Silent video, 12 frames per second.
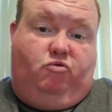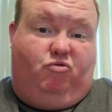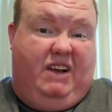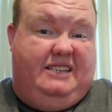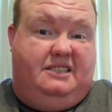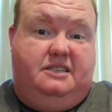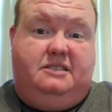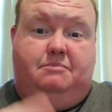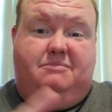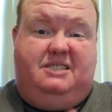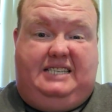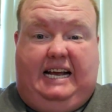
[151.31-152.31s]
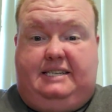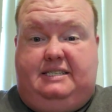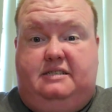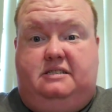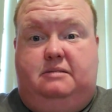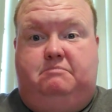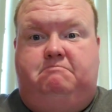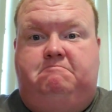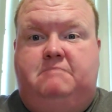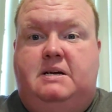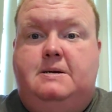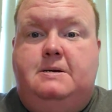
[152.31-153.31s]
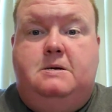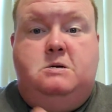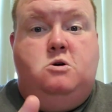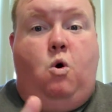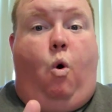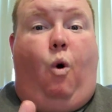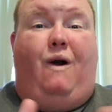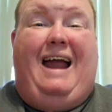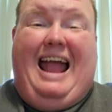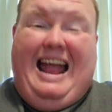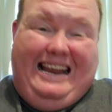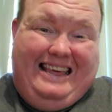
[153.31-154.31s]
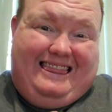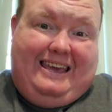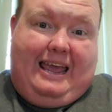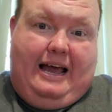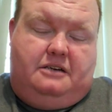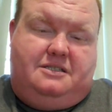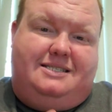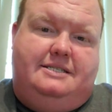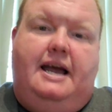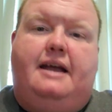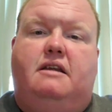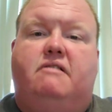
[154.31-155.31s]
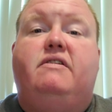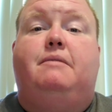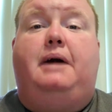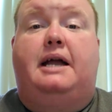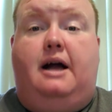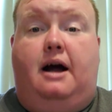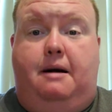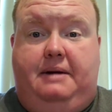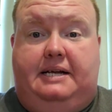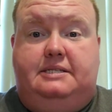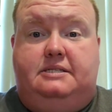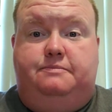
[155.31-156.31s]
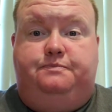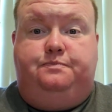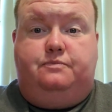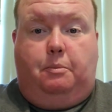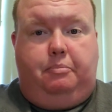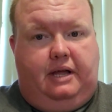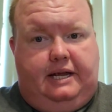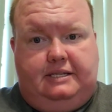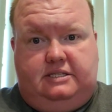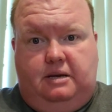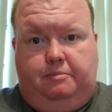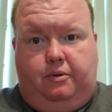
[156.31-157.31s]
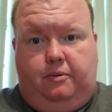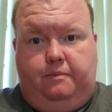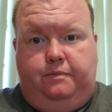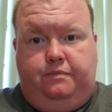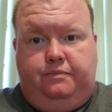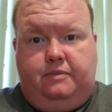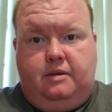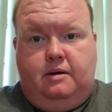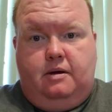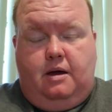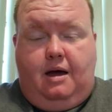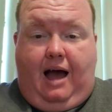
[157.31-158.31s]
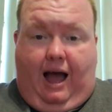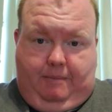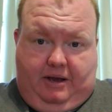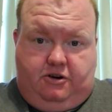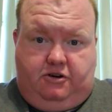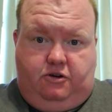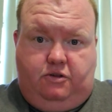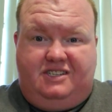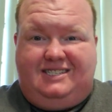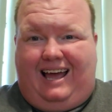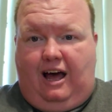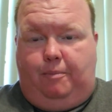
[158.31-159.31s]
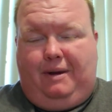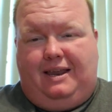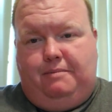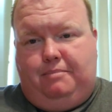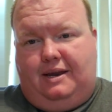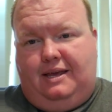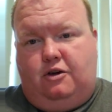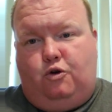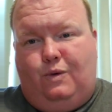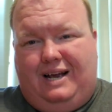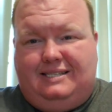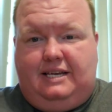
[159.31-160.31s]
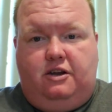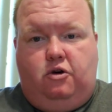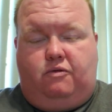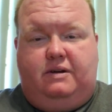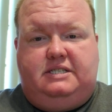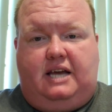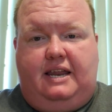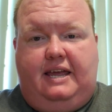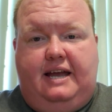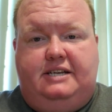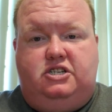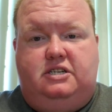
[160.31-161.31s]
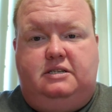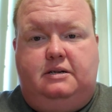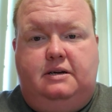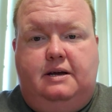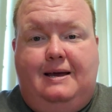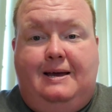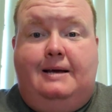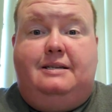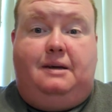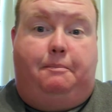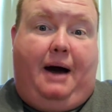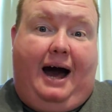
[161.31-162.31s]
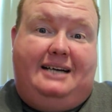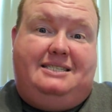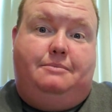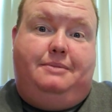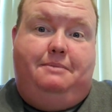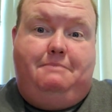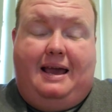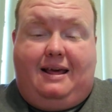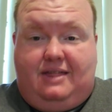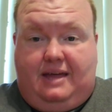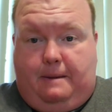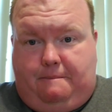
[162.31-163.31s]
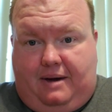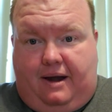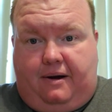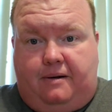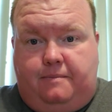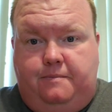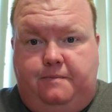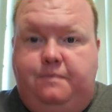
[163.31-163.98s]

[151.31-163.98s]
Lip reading: racism, sexism, or anything else negative in my comments. Plain and simple. I'm here to do this to help anybody who is a notary signing agent to possibly make them better.